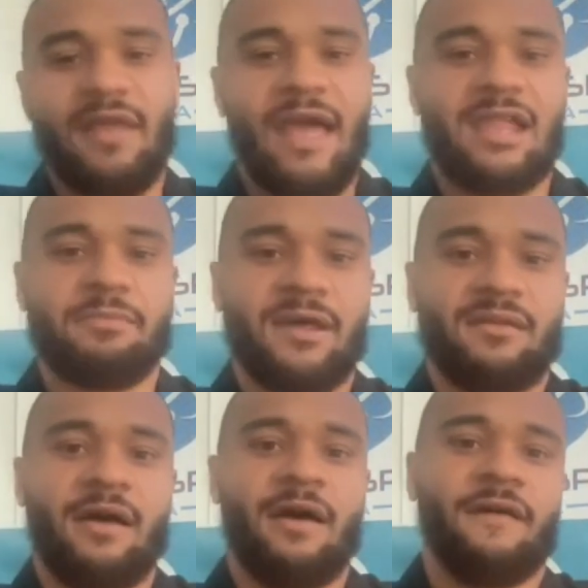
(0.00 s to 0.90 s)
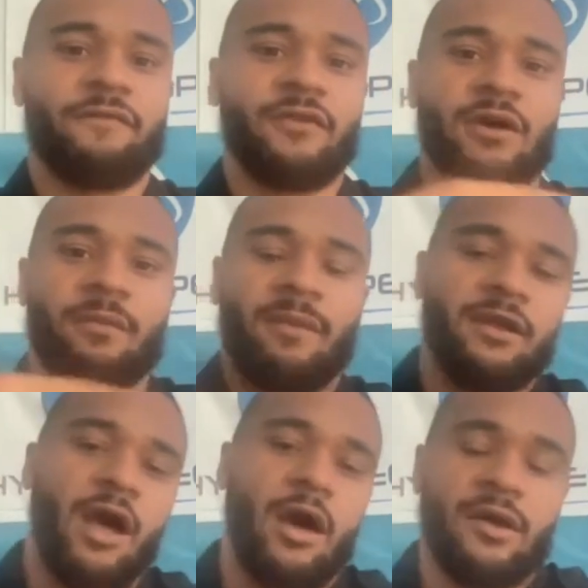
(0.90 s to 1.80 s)
take aspects of, you know, my
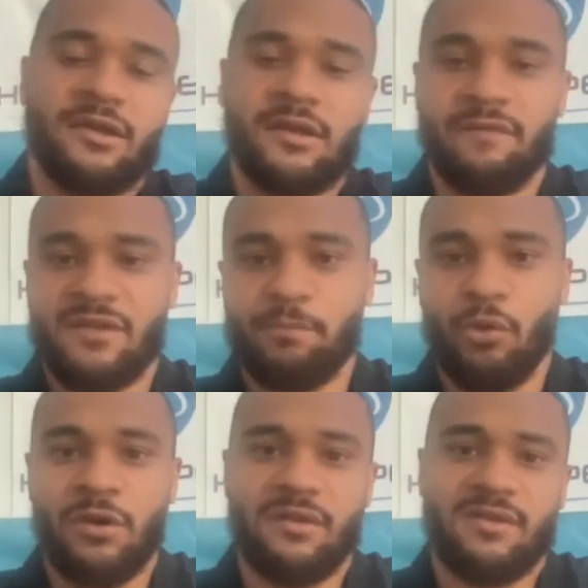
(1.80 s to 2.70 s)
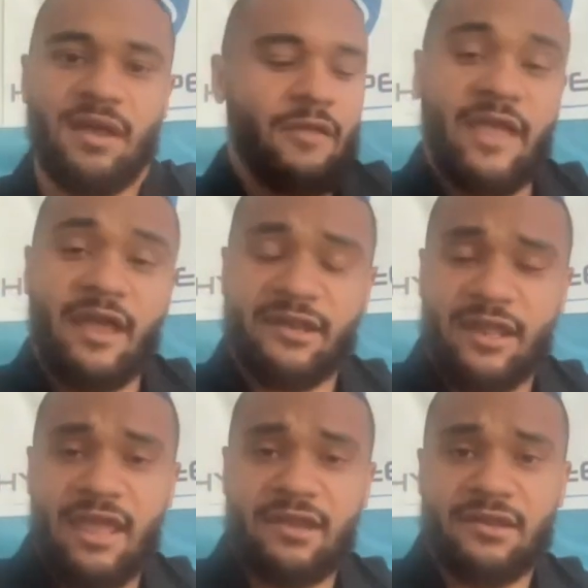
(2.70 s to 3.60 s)
knowledge of sports, the
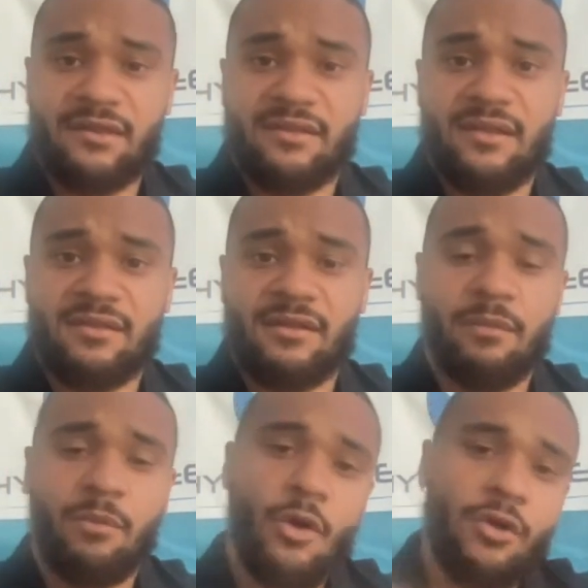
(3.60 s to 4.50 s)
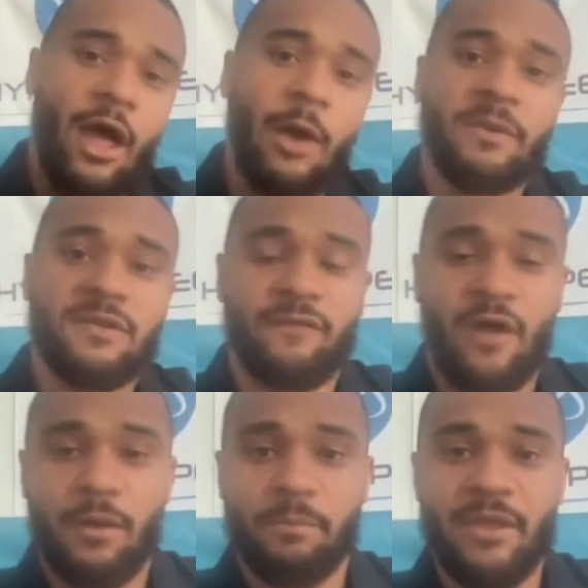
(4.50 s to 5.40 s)
education system, helping
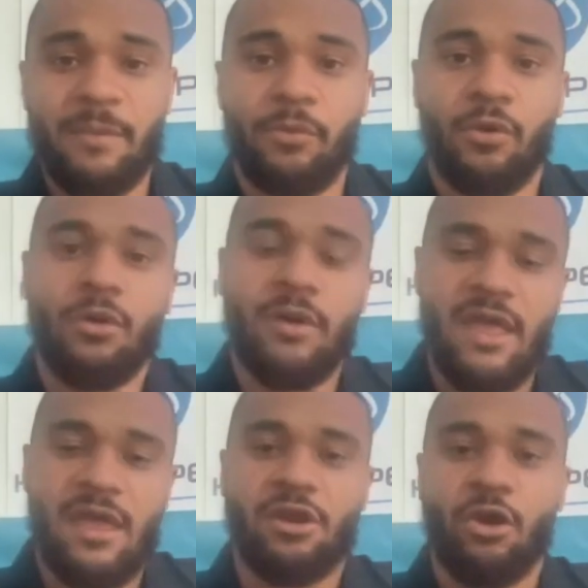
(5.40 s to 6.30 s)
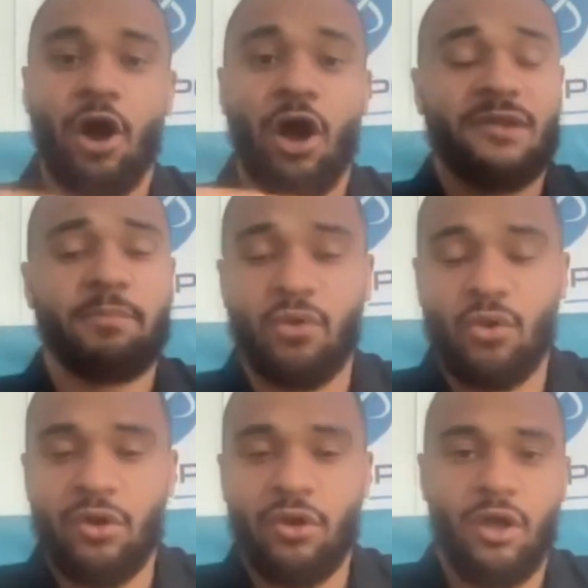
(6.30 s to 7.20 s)
develop people and, you know,
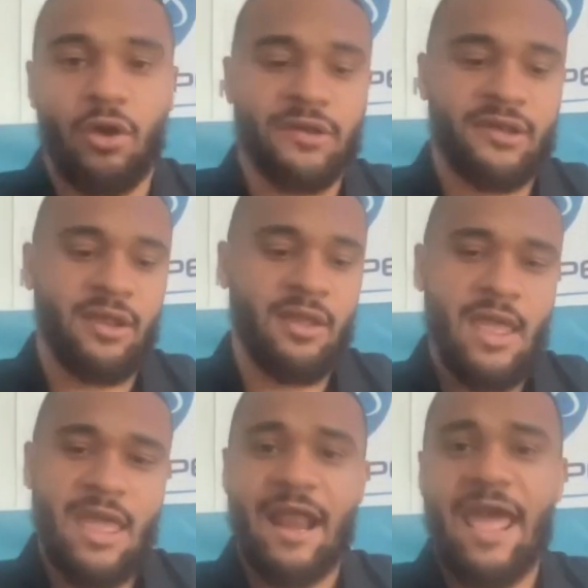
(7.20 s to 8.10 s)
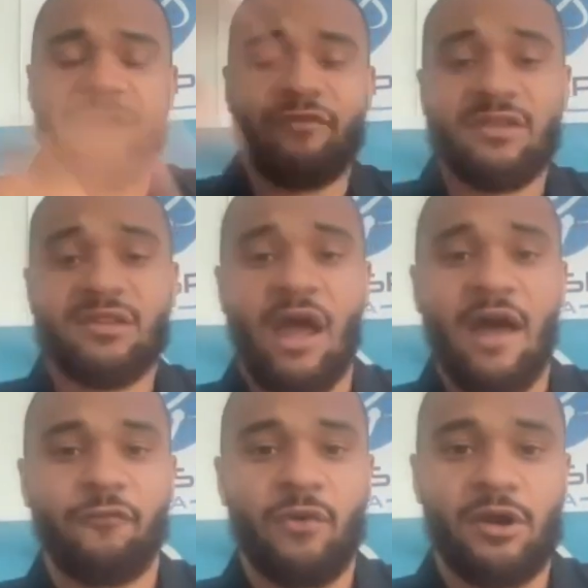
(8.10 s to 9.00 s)
entrepreneurial coaching. And I have a
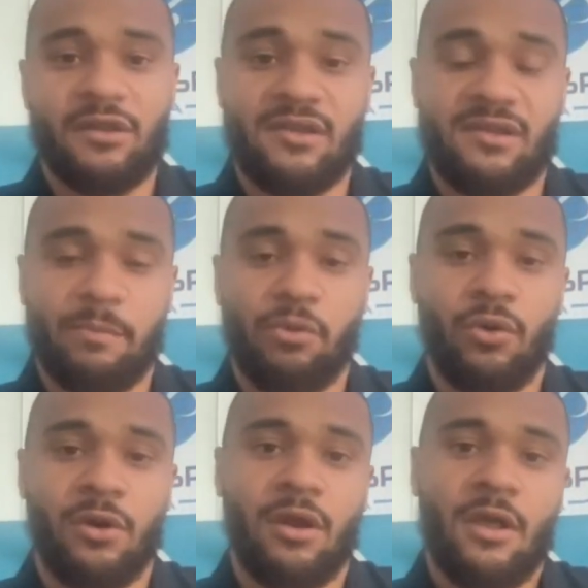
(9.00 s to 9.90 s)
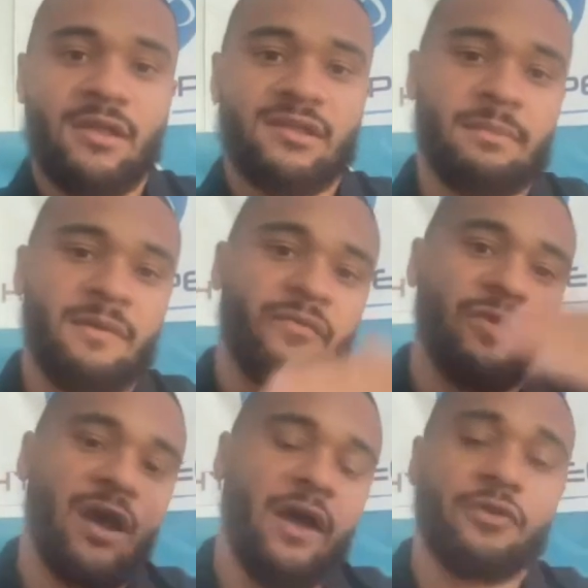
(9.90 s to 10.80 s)
software to, to support some of
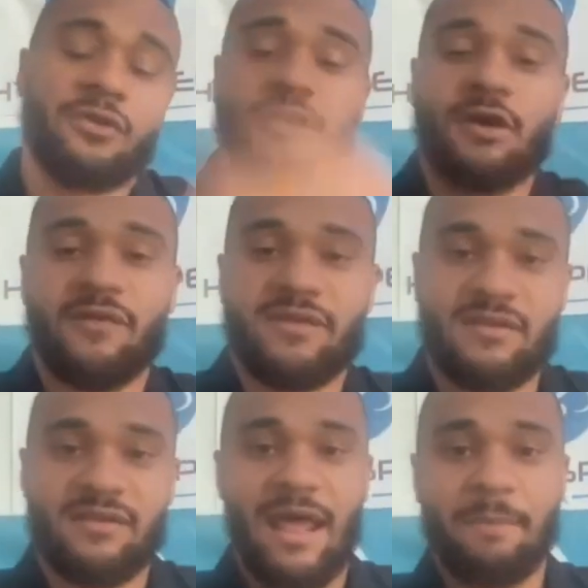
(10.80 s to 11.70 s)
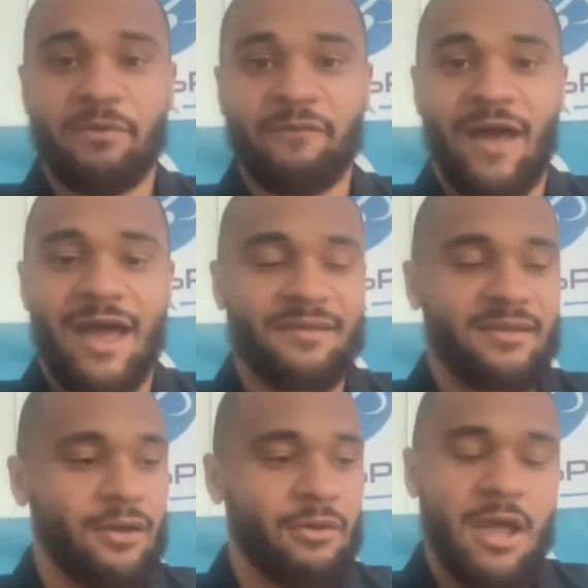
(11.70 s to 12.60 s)
the other services that I provide.
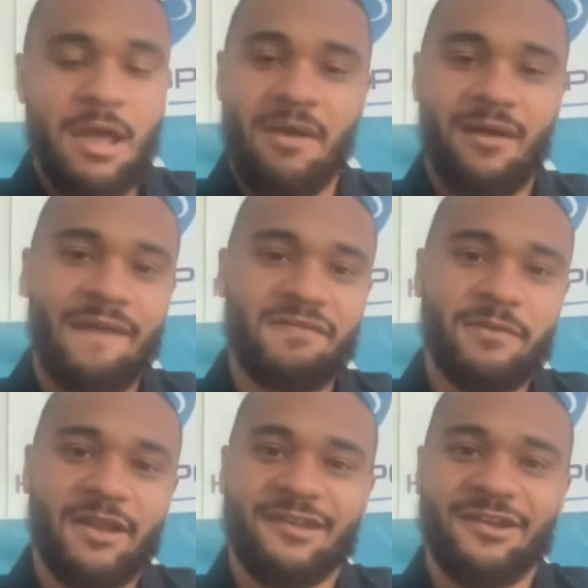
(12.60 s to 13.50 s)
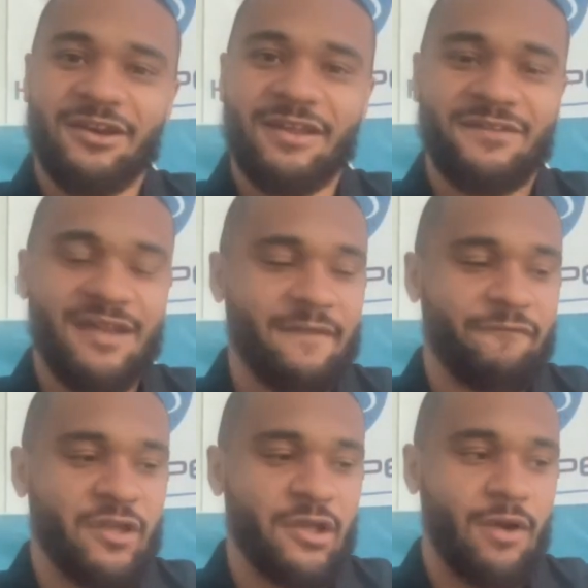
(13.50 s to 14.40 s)
So my life's been a journey of trying to
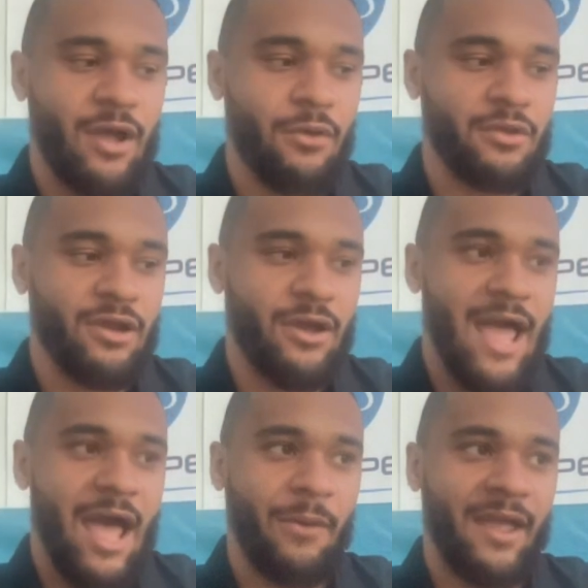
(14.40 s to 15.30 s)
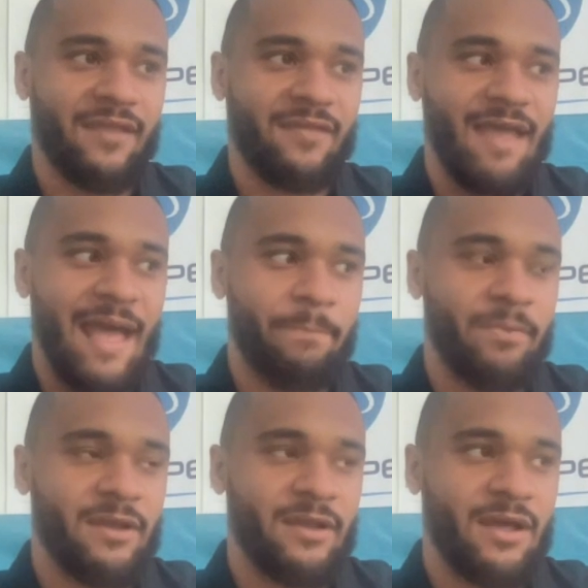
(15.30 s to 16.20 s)
figure out, you know, how I can tap
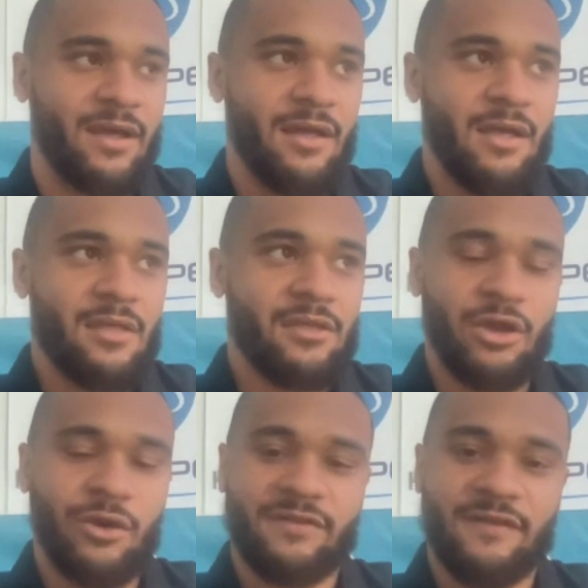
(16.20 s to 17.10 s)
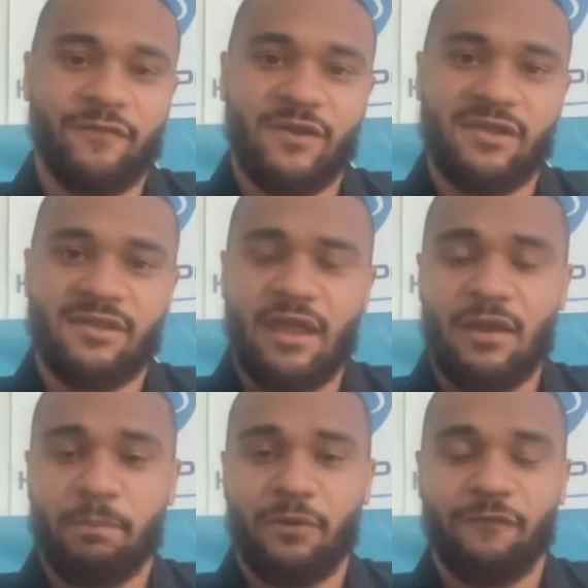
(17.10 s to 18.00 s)
in, uh, you know, a different
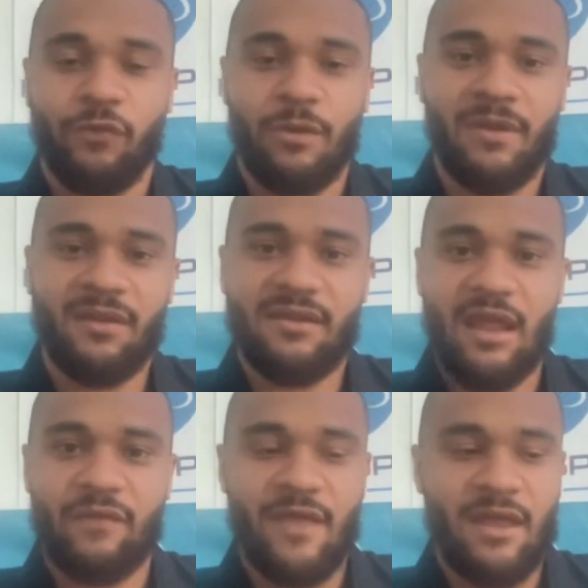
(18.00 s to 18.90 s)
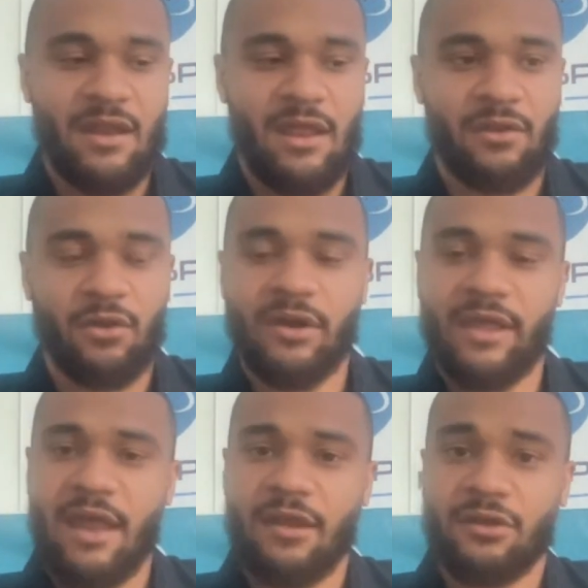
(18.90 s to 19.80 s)
state of performance and then in
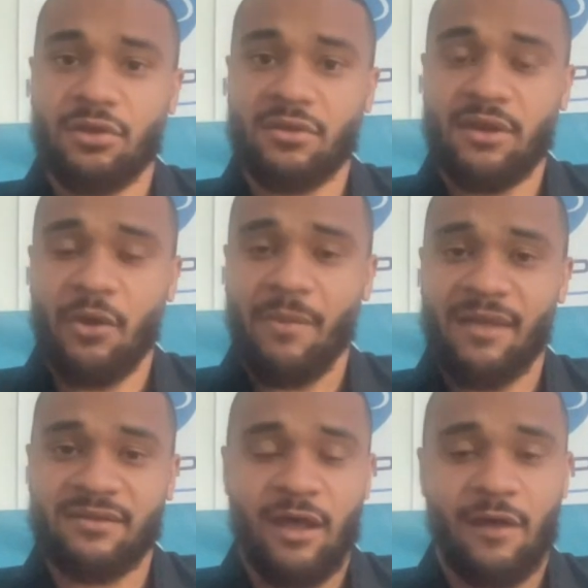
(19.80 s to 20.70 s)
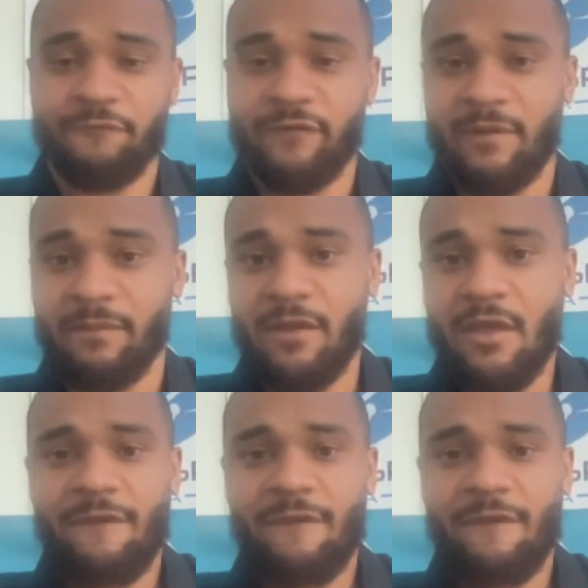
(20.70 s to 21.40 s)
learning how to do so myself from